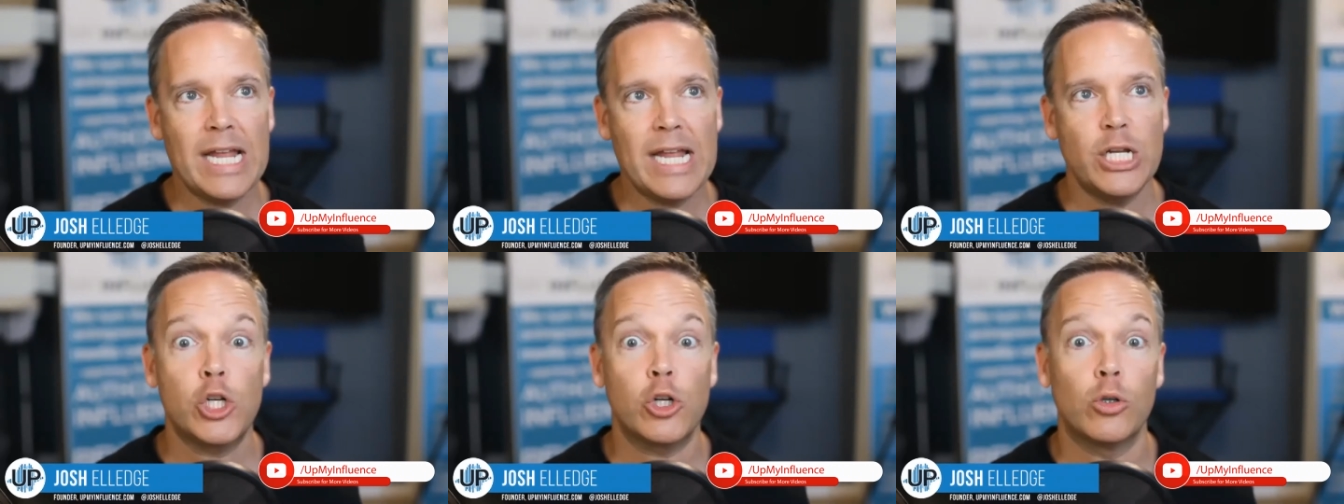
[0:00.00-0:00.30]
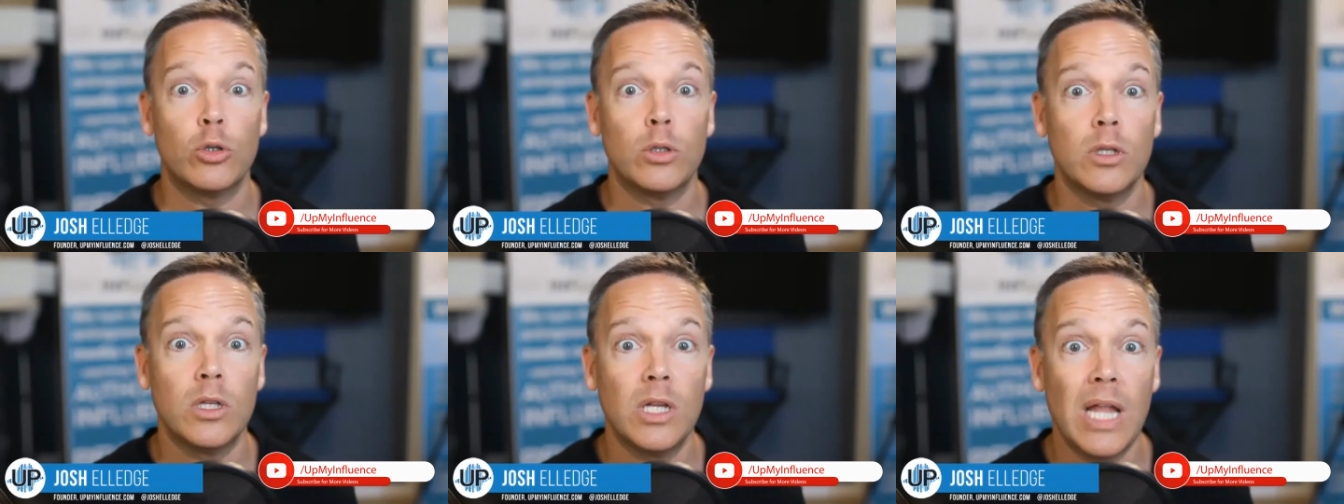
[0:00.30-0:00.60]
and
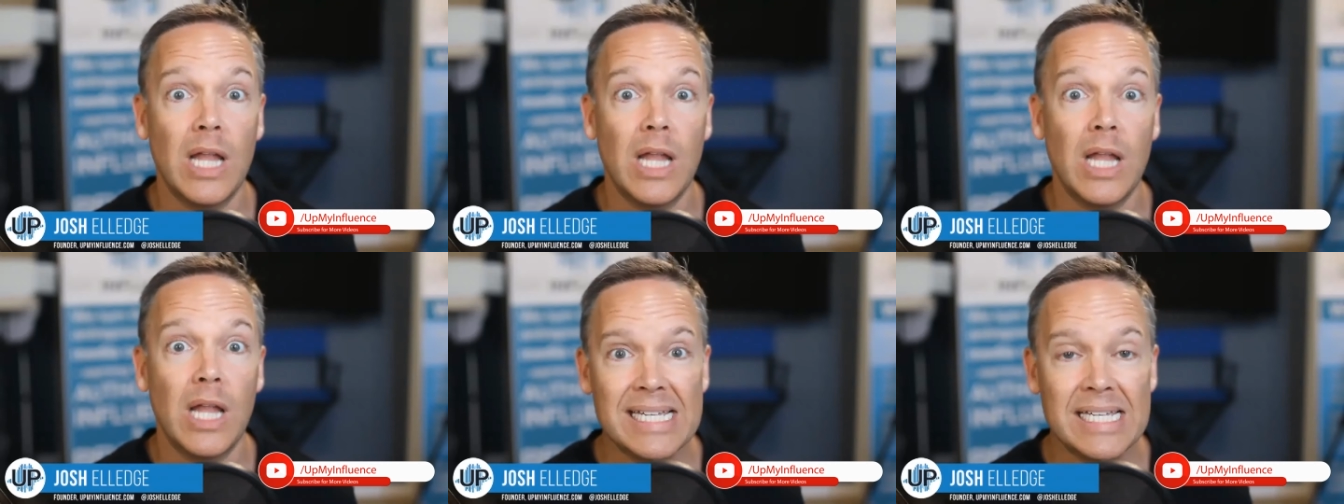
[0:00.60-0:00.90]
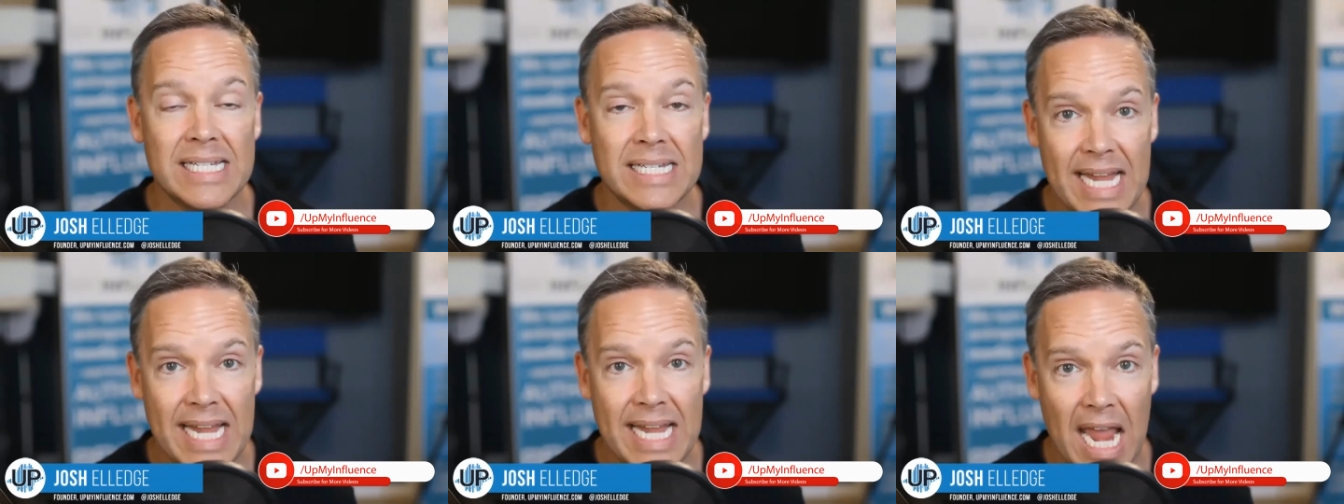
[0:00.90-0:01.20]
it's your
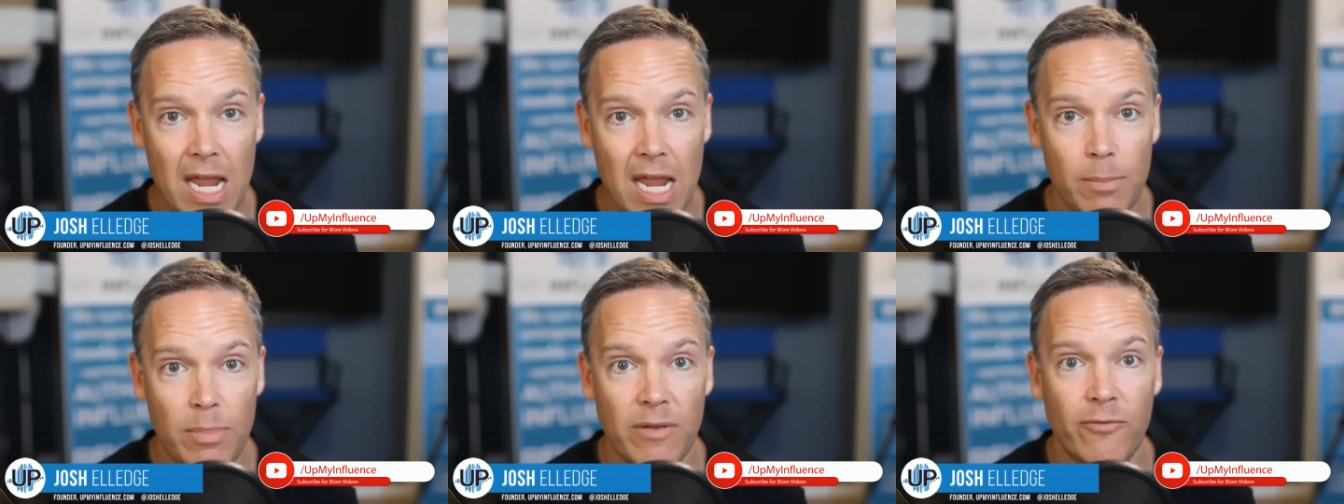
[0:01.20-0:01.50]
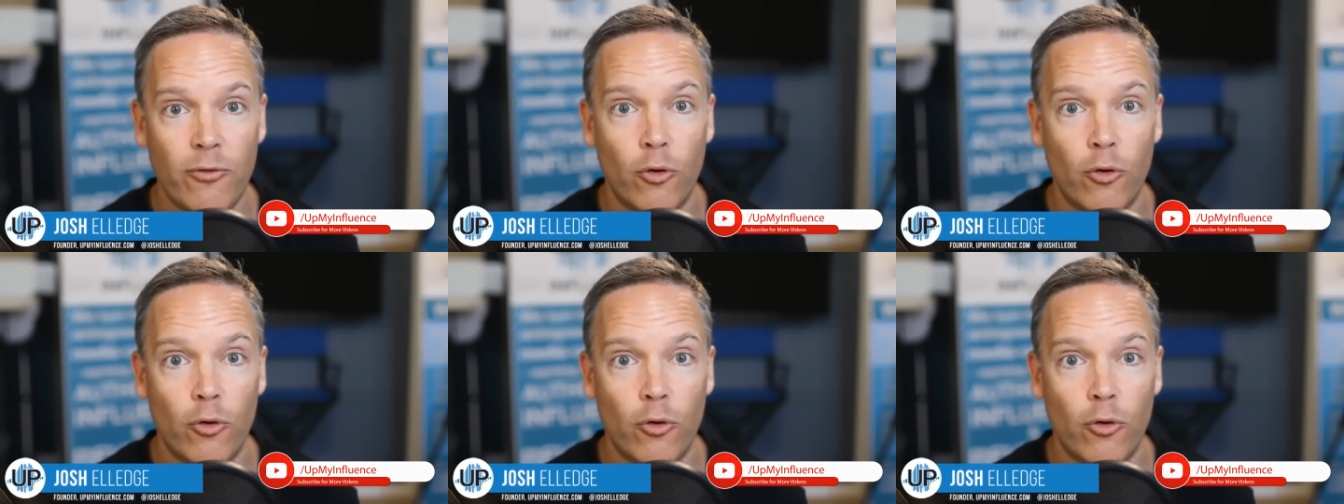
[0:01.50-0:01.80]
last day
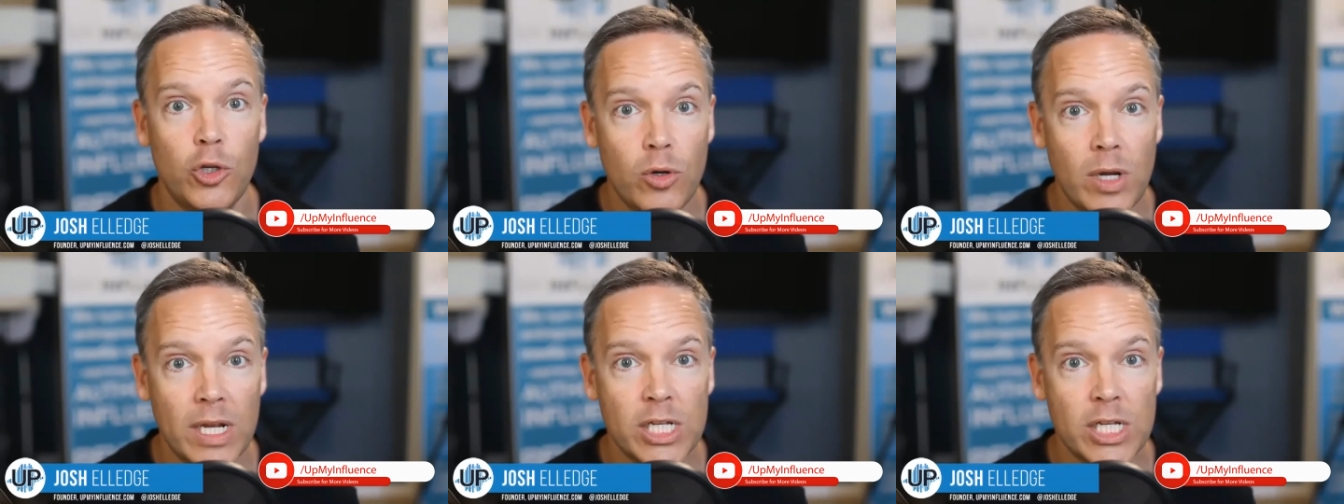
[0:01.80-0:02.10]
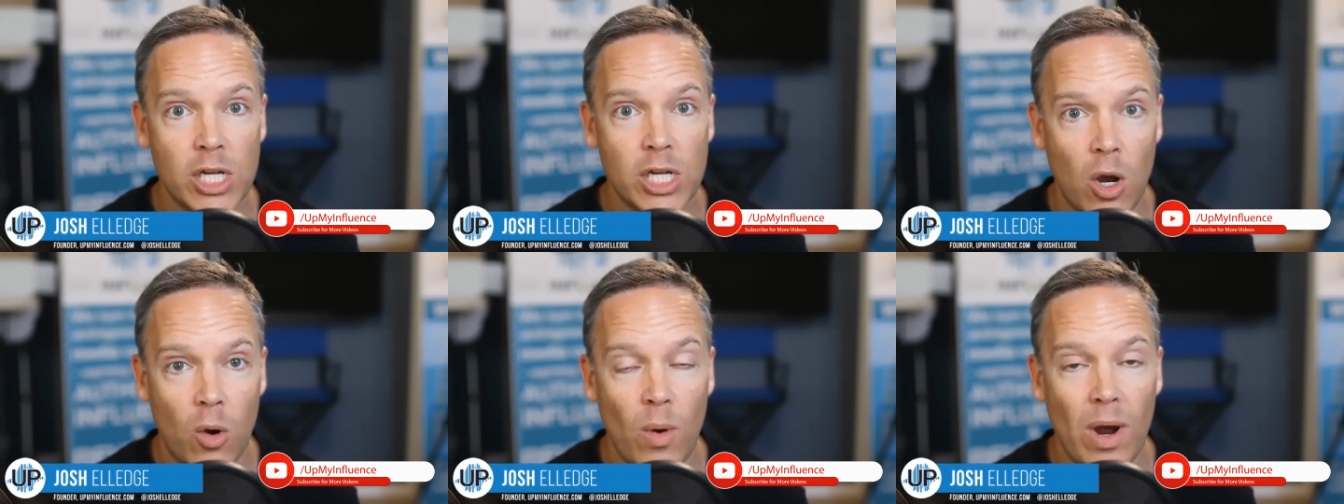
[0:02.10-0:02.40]
before you
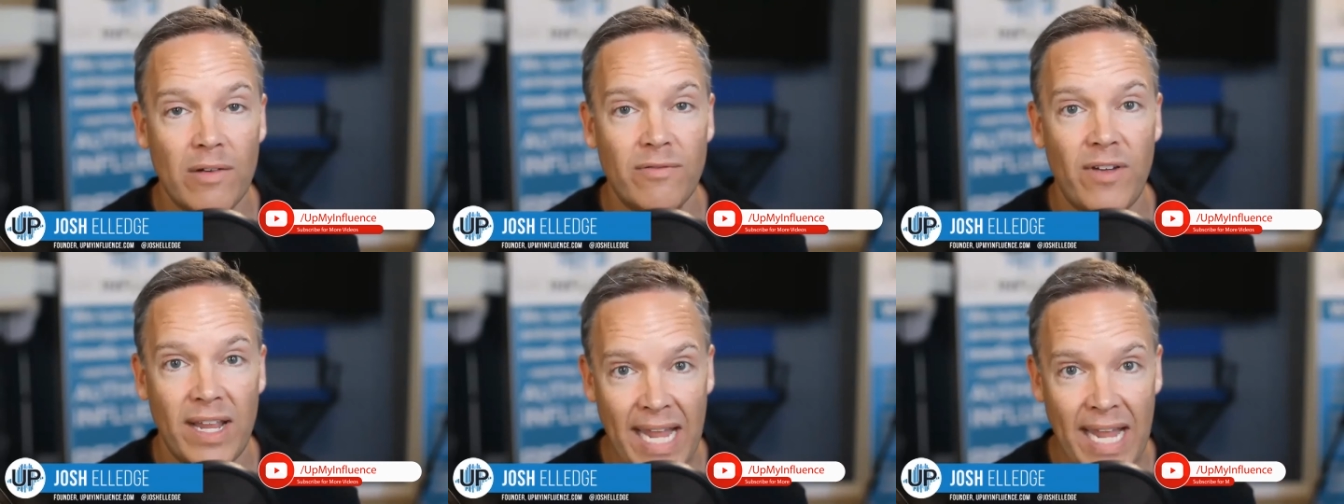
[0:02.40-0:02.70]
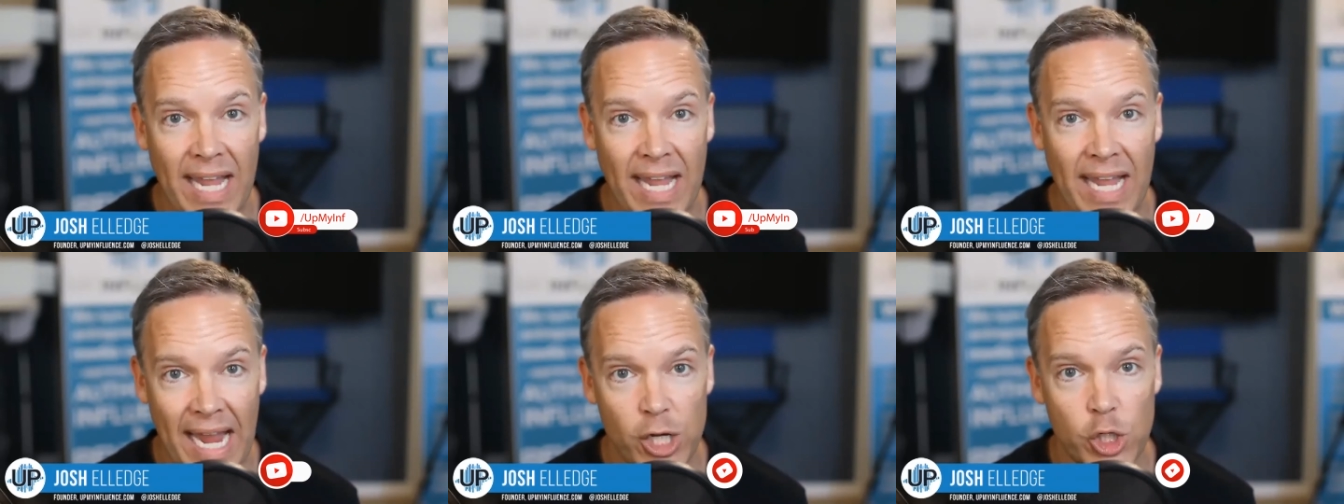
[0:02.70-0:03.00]
get to go on
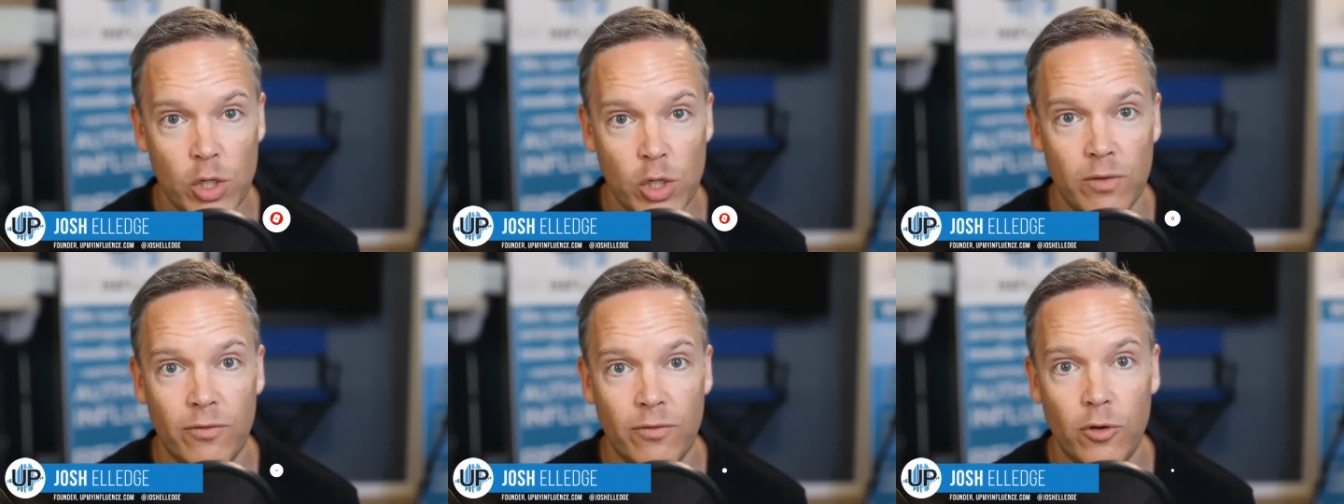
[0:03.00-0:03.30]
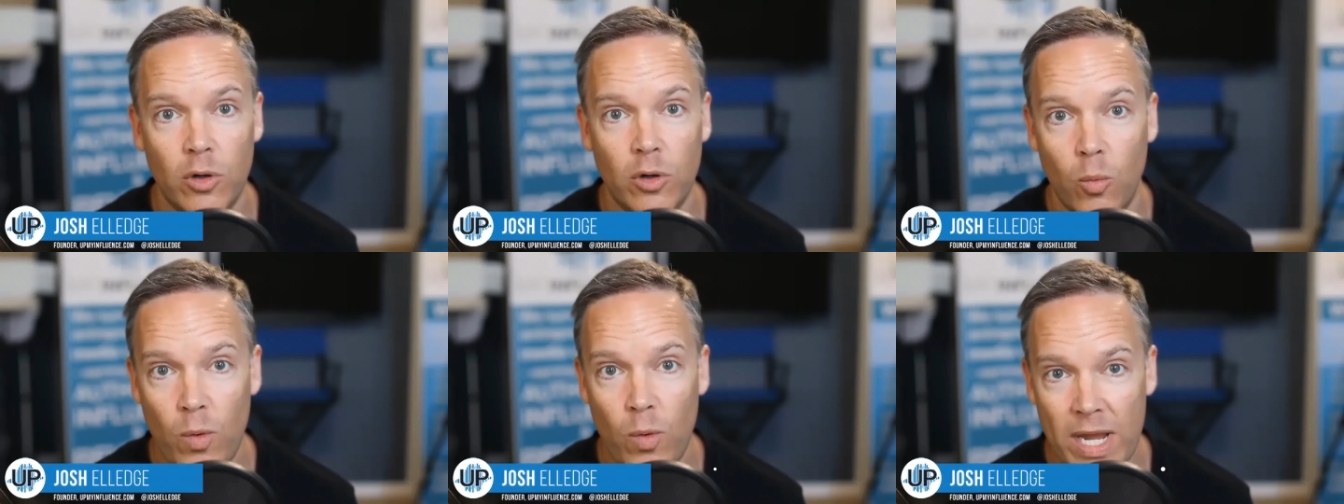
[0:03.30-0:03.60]
vacation
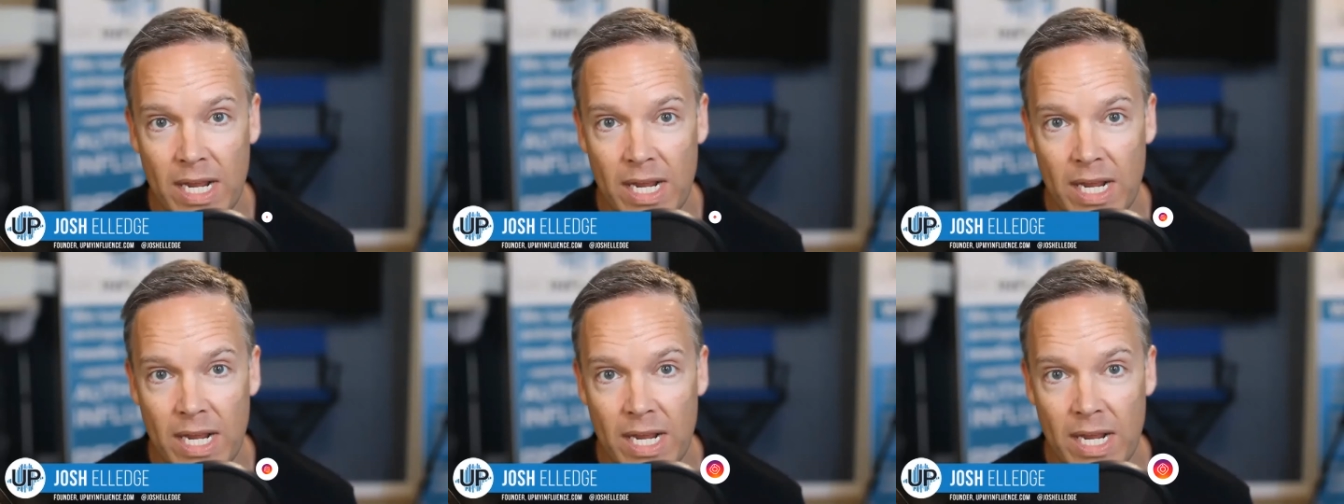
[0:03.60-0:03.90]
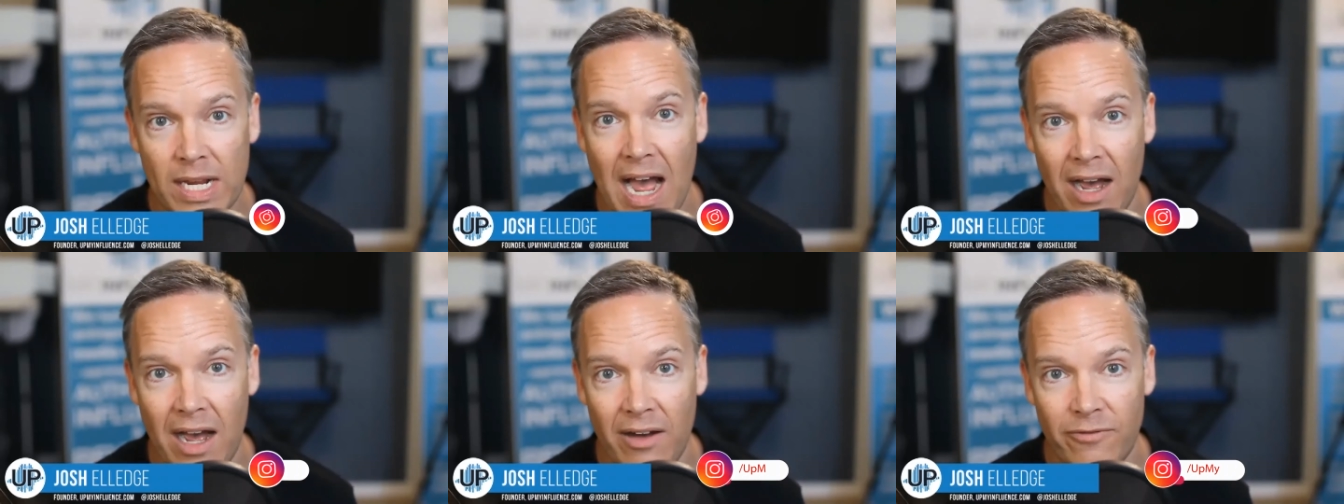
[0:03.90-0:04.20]
for a week and
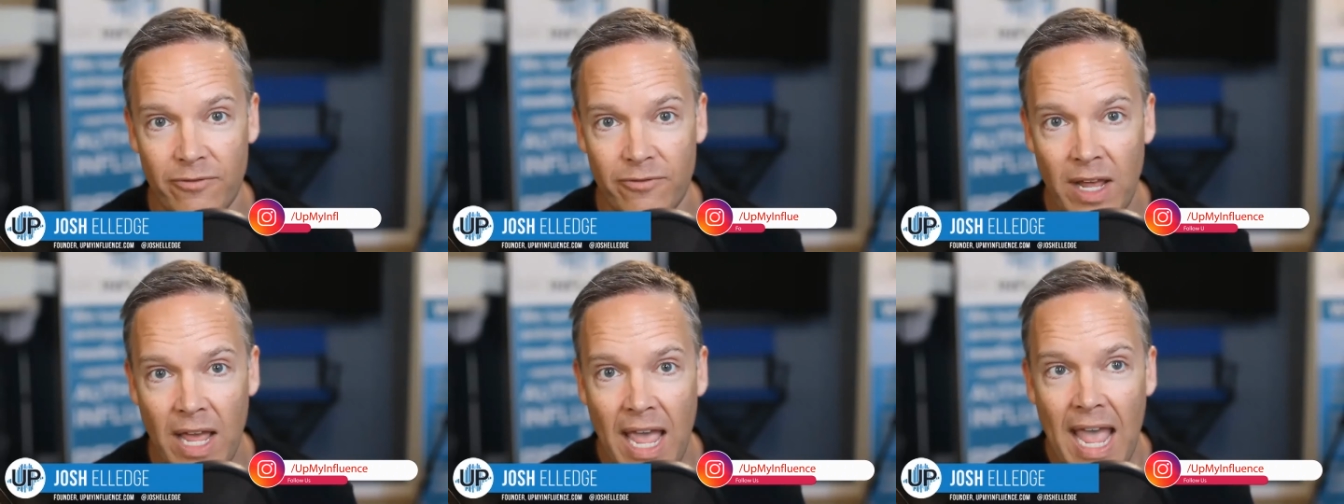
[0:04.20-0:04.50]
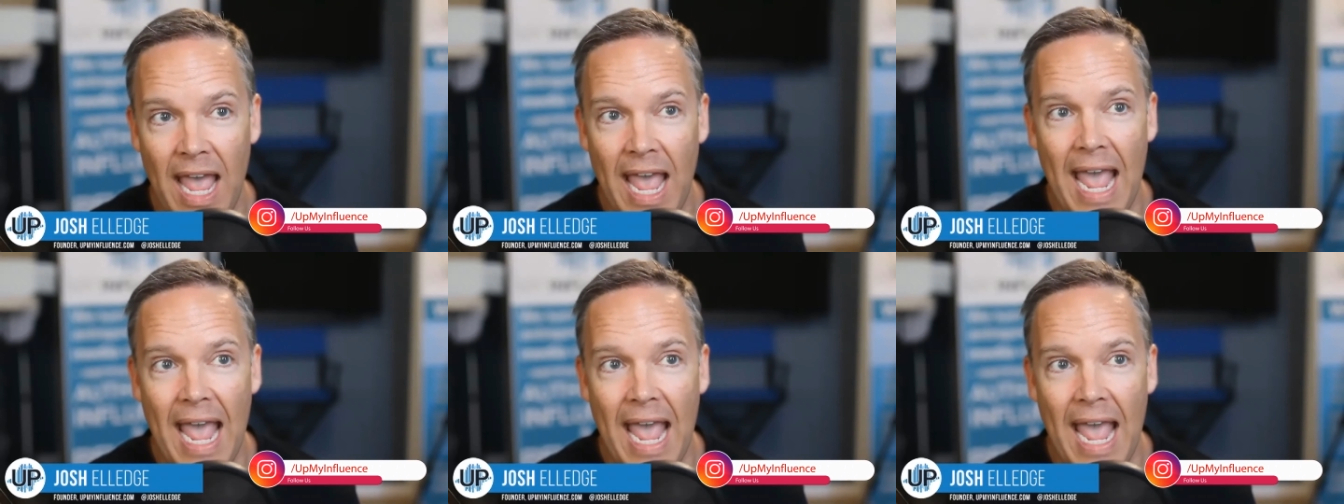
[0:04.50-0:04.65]
a half,